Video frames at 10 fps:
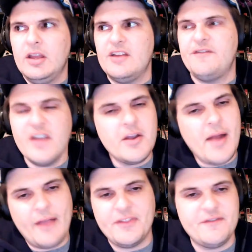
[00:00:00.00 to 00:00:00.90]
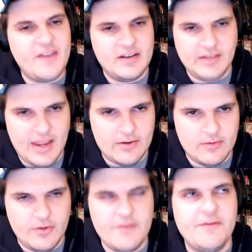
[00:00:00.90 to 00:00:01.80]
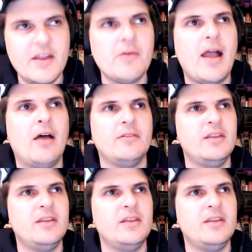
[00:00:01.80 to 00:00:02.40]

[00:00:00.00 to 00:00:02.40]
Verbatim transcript: You figure out the fit later, or you figure out,